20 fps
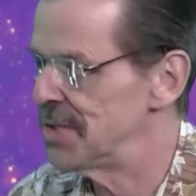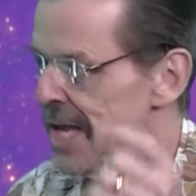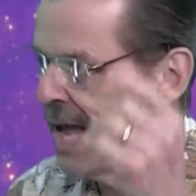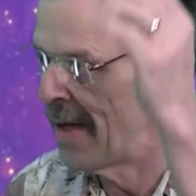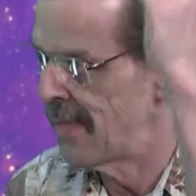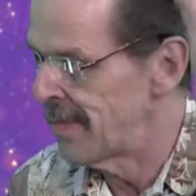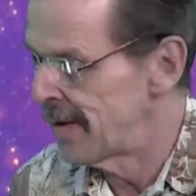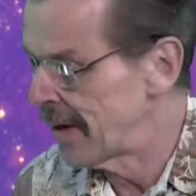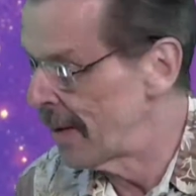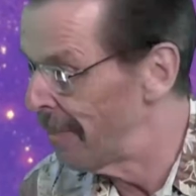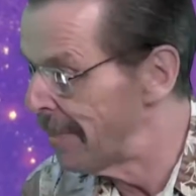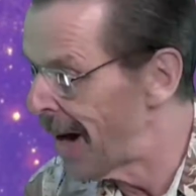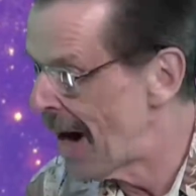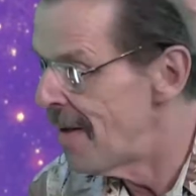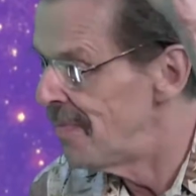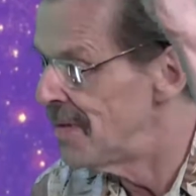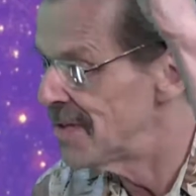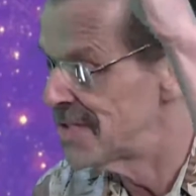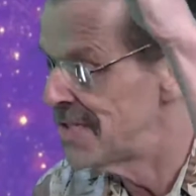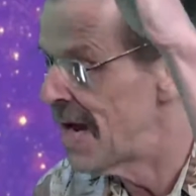and they combine
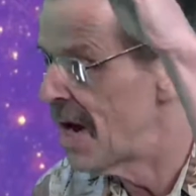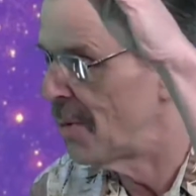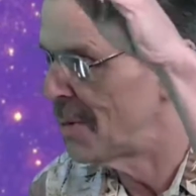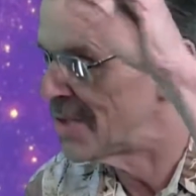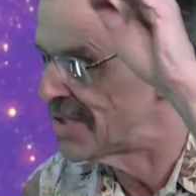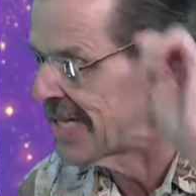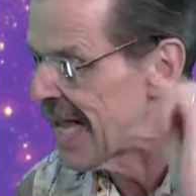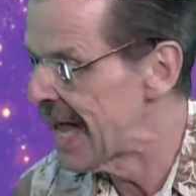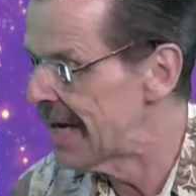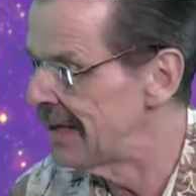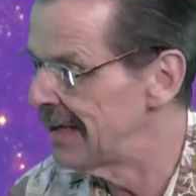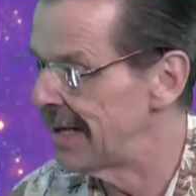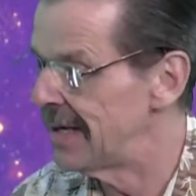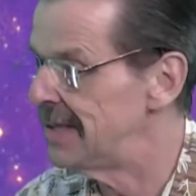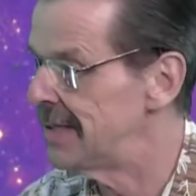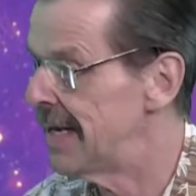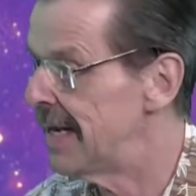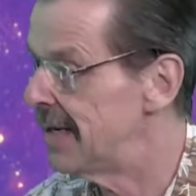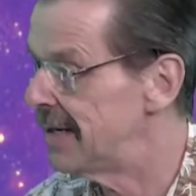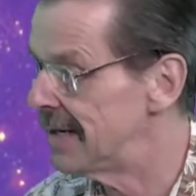this now with satellite
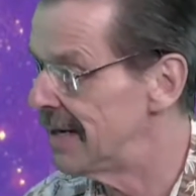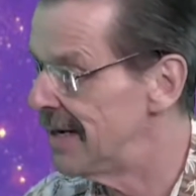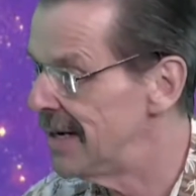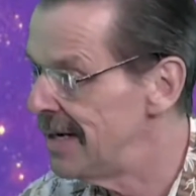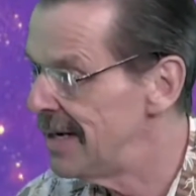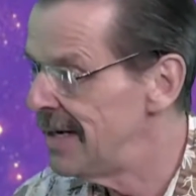data,